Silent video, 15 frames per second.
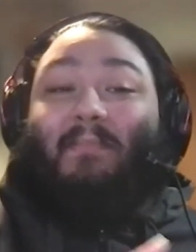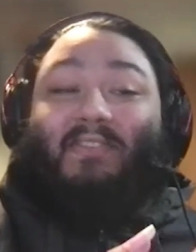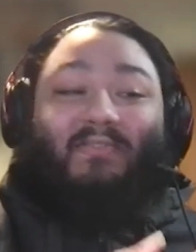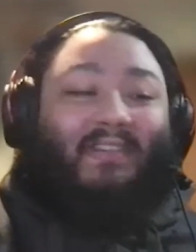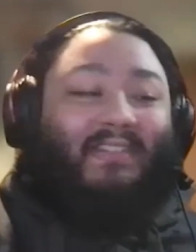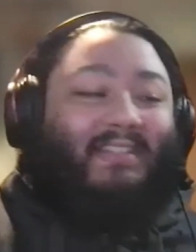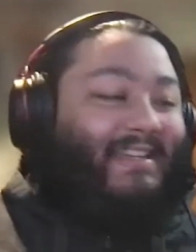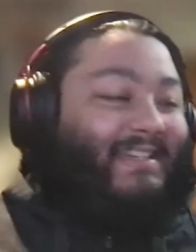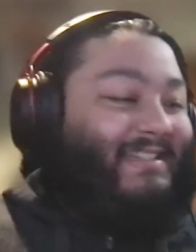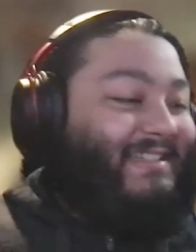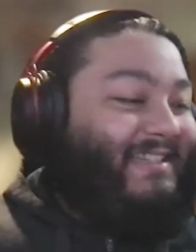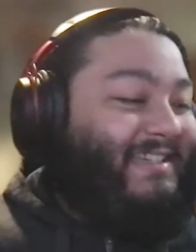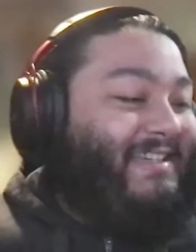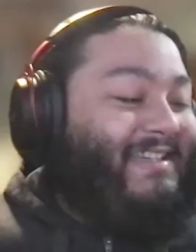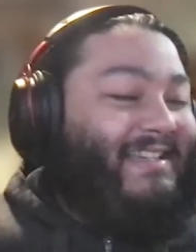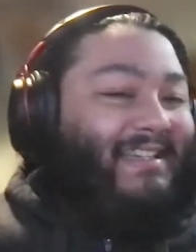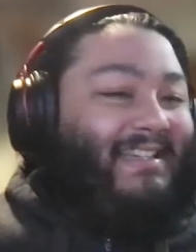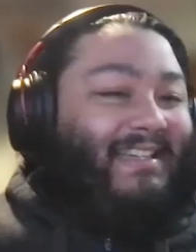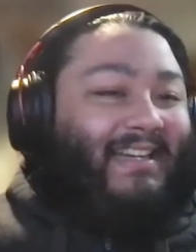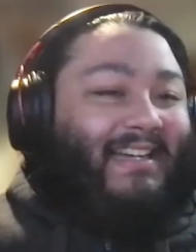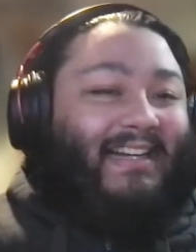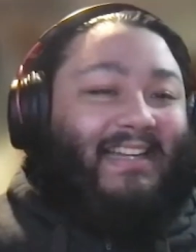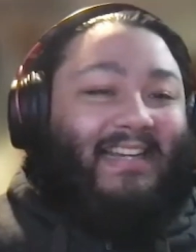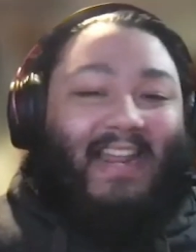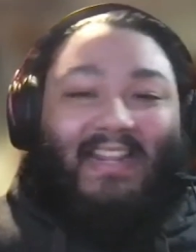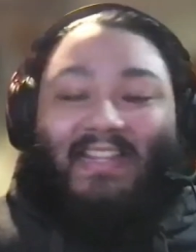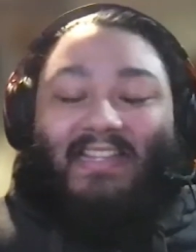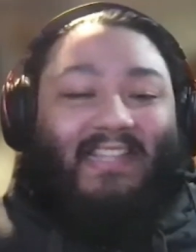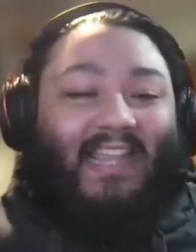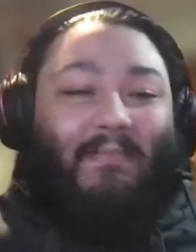street technically. Uh, oh. in like
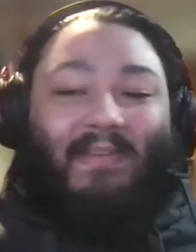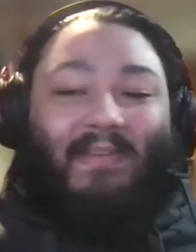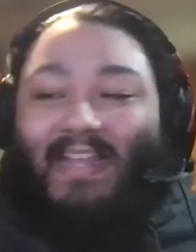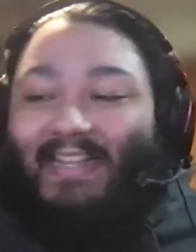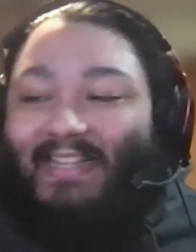the same exact